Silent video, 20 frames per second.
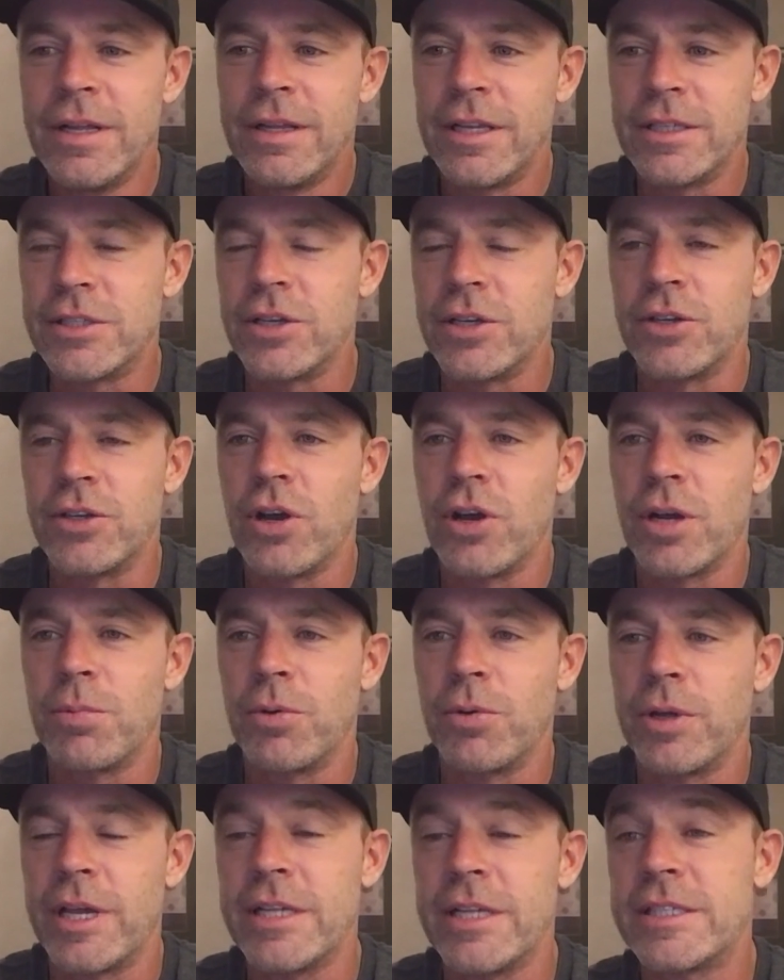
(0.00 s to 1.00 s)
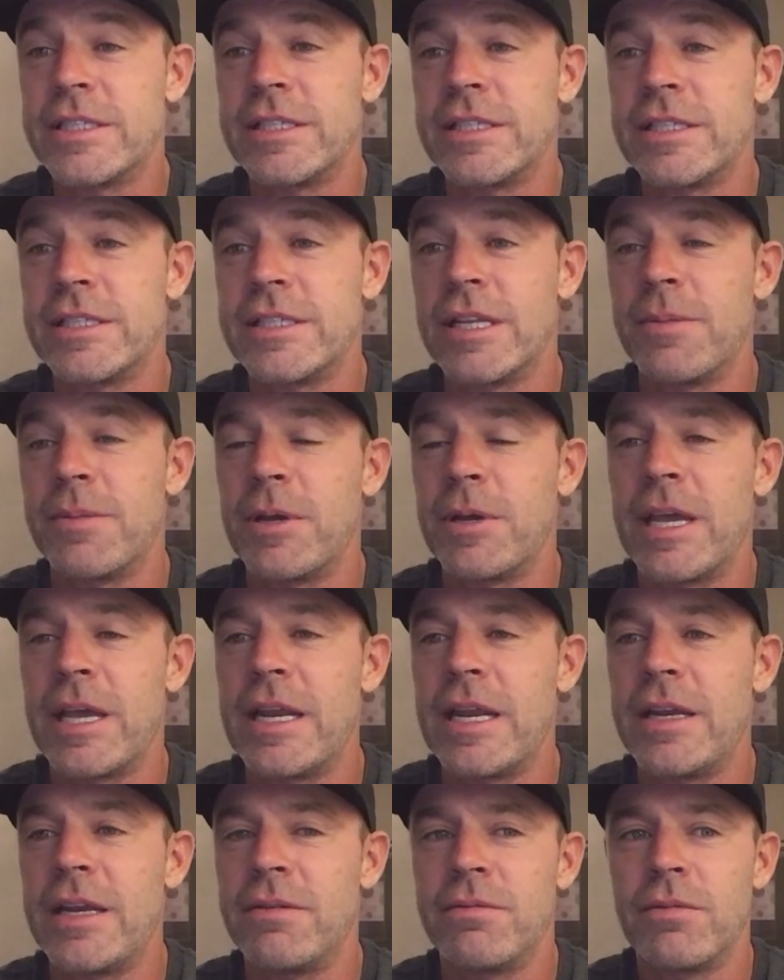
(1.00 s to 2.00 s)
that's going to talk about kids. Because at the
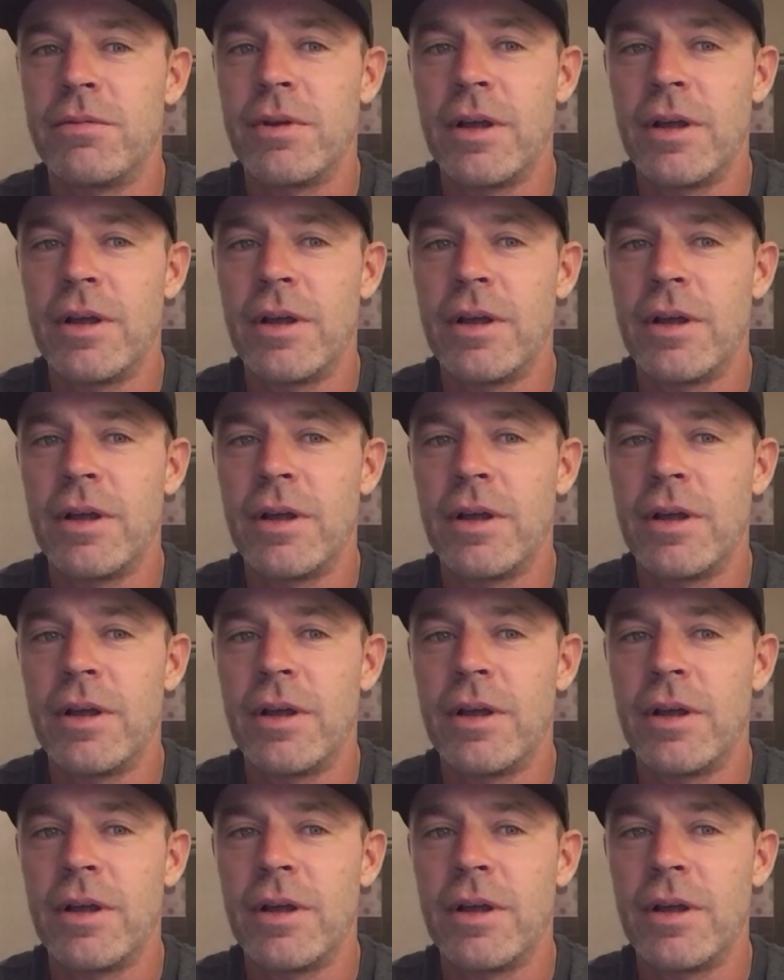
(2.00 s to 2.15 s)
beginning,